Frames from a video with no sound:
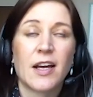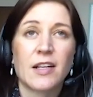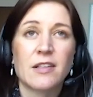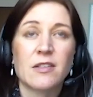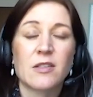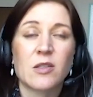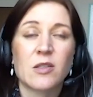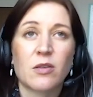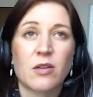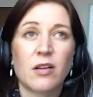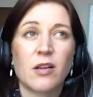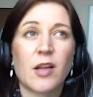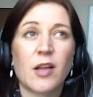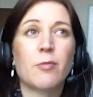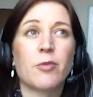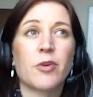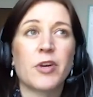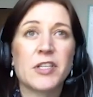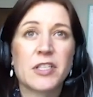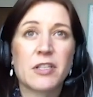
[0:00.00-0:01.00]
And so
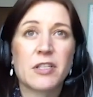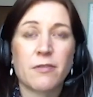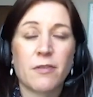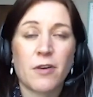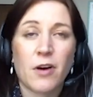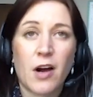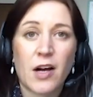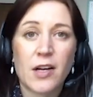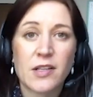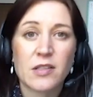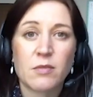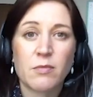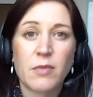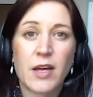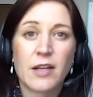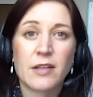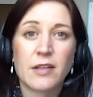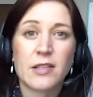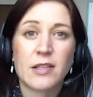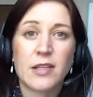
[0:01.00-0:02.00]
collaboration for us
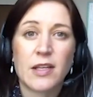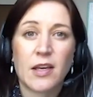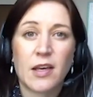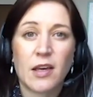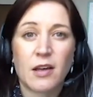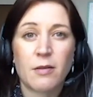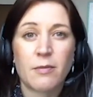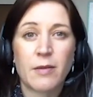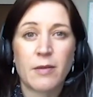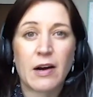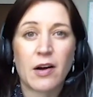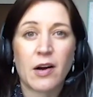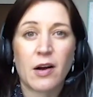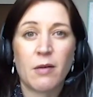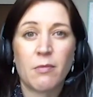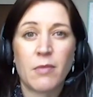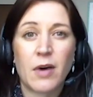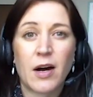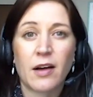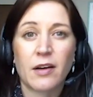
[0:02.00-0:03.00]
meant thinking
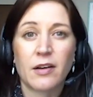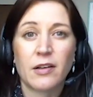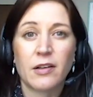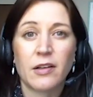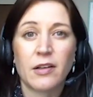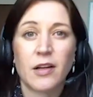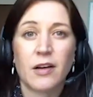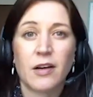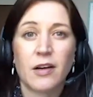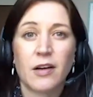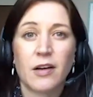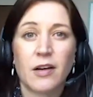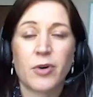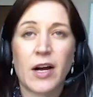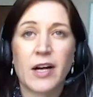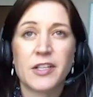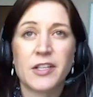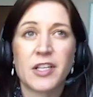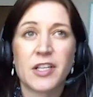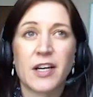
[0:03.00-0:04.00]
about a model of a
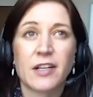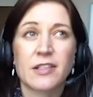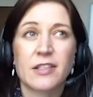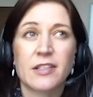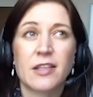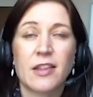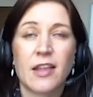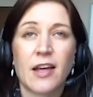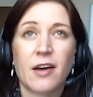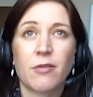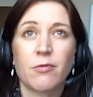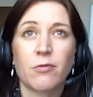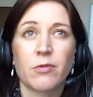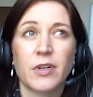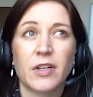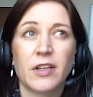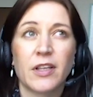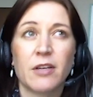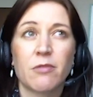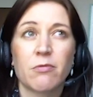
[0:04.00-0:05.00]
project that
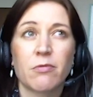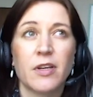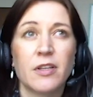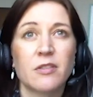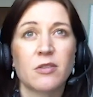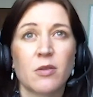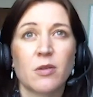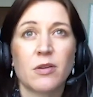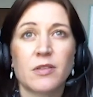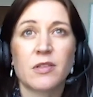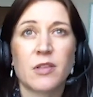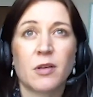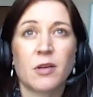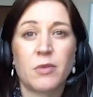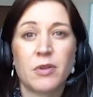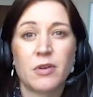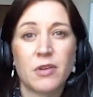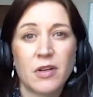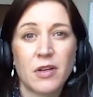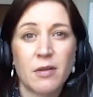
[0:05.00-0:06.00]
really resourced
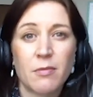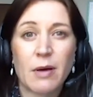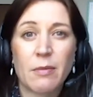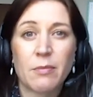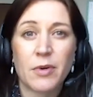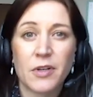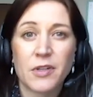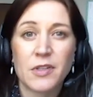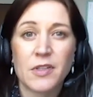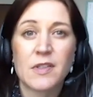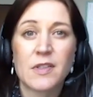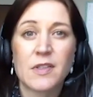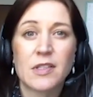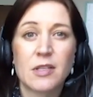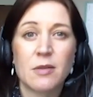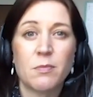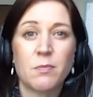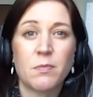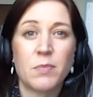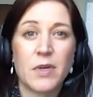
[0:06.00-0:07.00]
community members
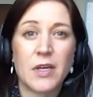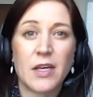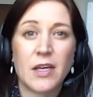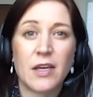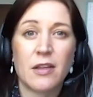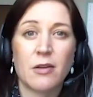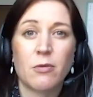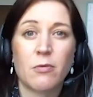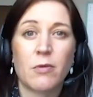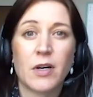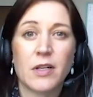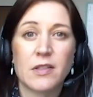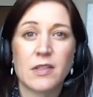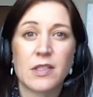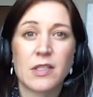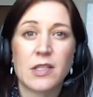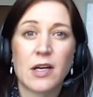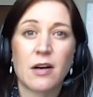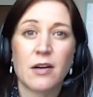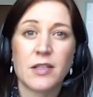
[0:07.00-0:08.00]
to be the
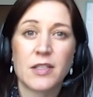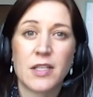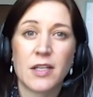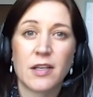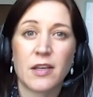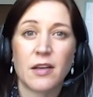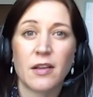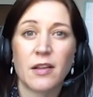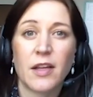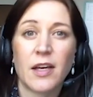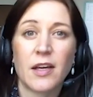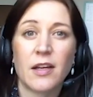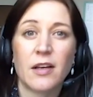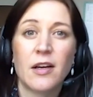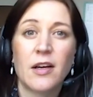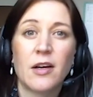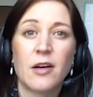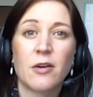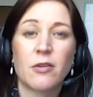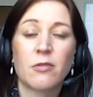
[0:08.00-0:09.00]
ones to articulate
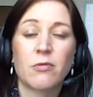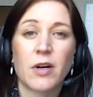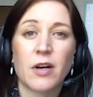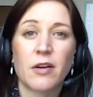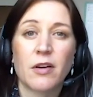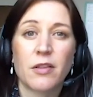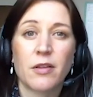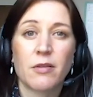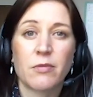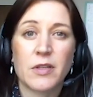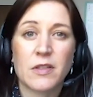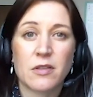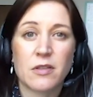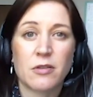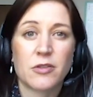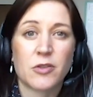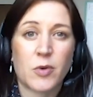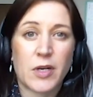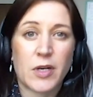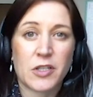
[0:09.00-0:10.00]
what are the
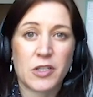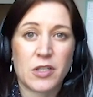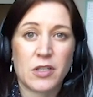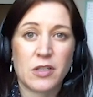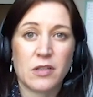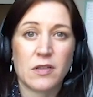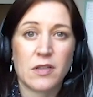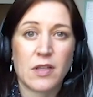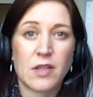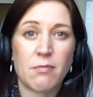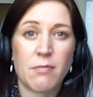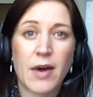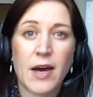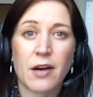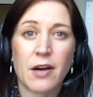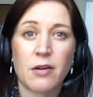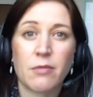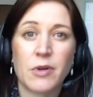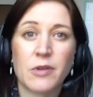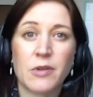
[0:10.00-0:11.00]
research questions that
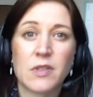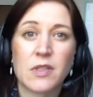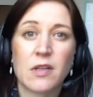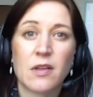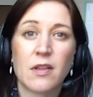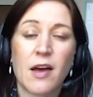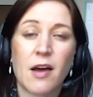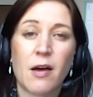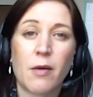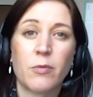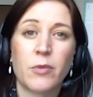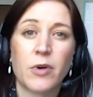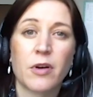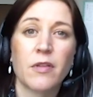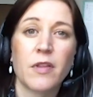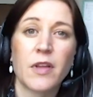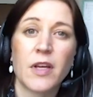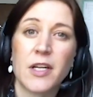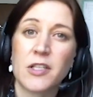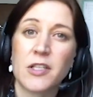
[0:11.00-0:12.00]
matter most to them,
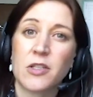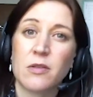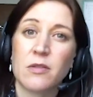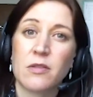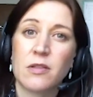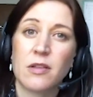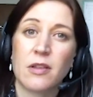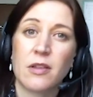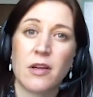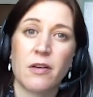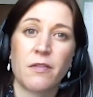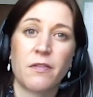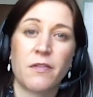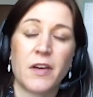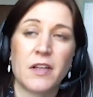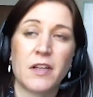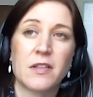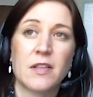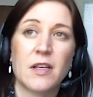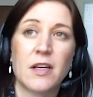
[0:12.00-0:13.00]
what are the issues that they're
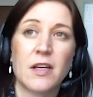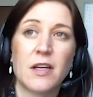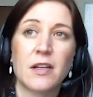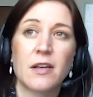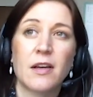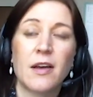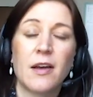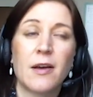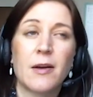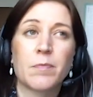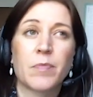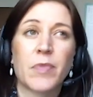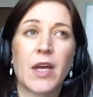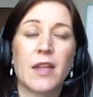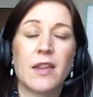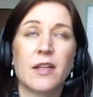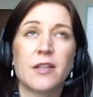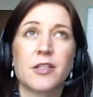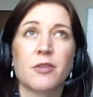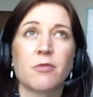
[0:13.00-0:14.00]
facing,
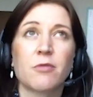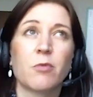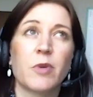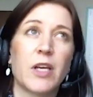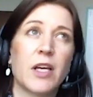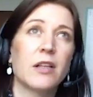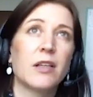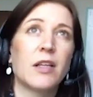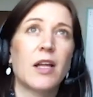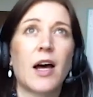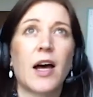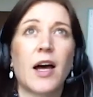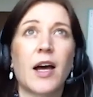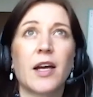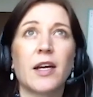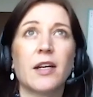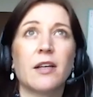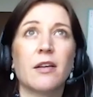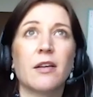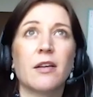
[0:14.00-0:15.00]
and then to
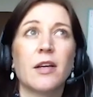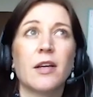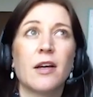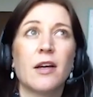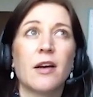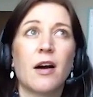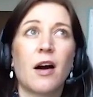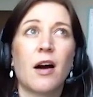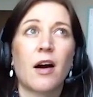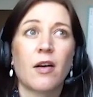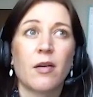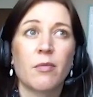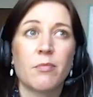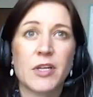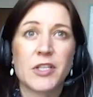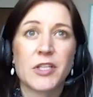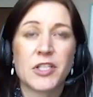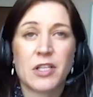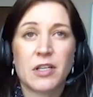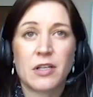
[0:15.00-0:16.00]
realign our
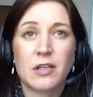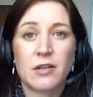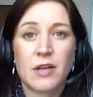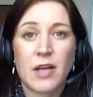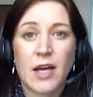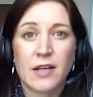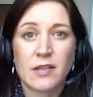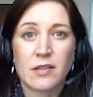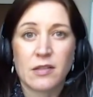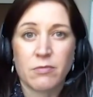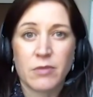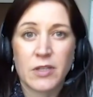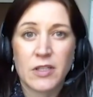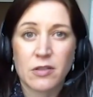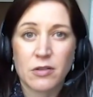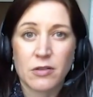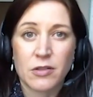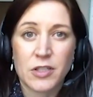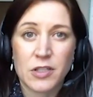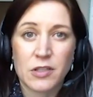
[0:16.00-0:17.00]
mission as a
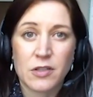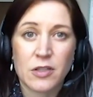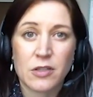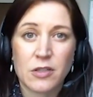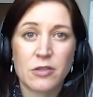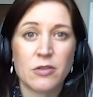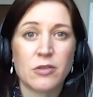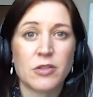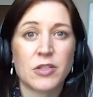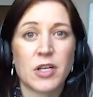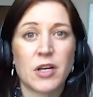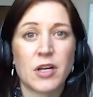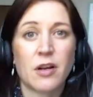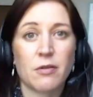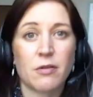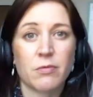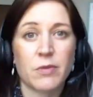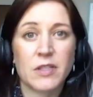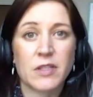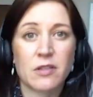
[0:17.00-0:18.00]
research institution
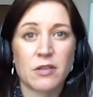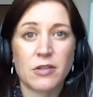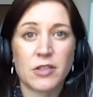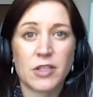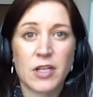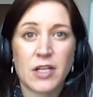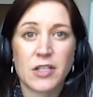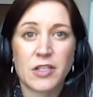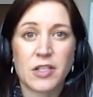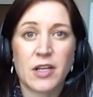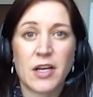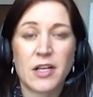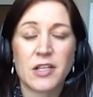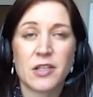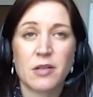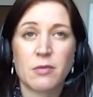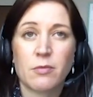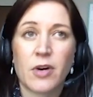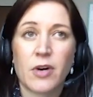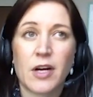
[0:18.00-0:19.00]
and a research and
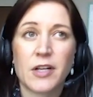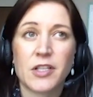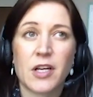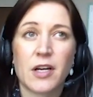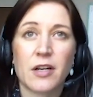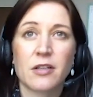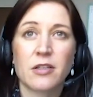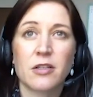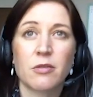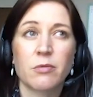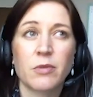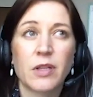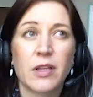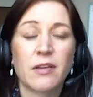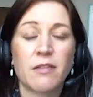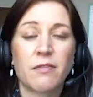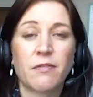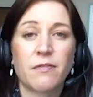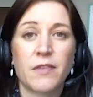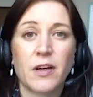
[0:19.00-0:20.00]
education project to
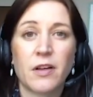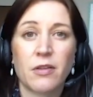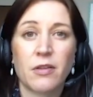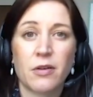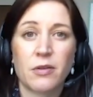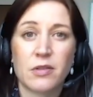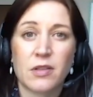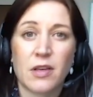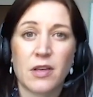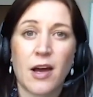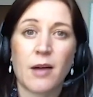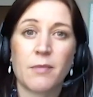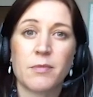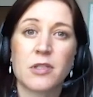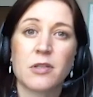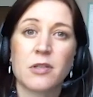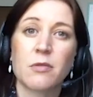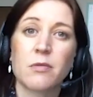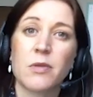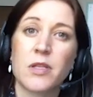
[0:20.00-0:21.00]
really fill those
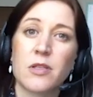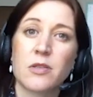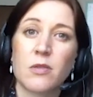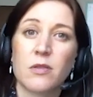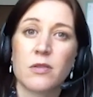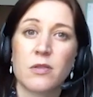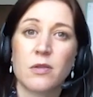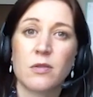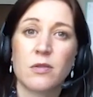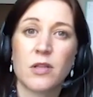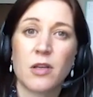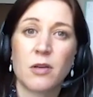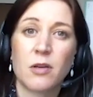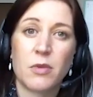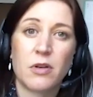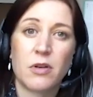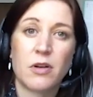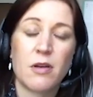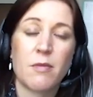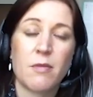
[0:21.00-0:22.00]
gaps, to resource those
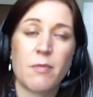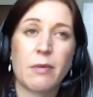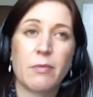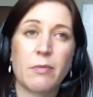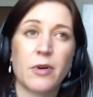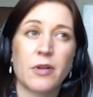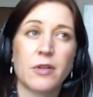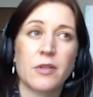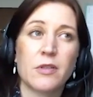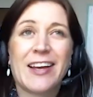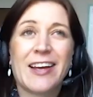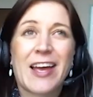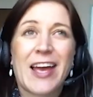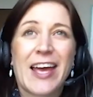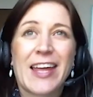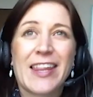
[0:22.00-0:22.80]
community members.